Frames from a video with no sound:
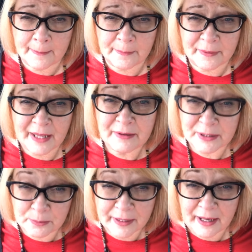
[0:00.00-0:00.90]
And that's a
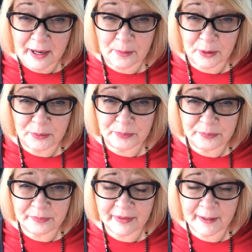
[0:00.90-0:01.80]
big hammer
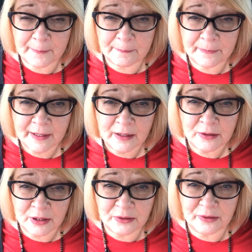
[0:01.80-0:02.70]

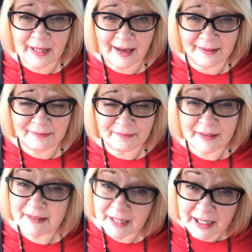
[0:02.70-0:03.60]
to do that.
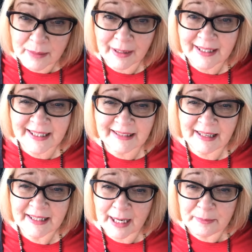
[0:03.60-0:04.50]
Dynamite's
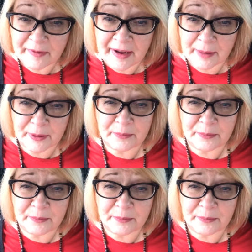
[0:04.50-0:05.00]
a type of hammer.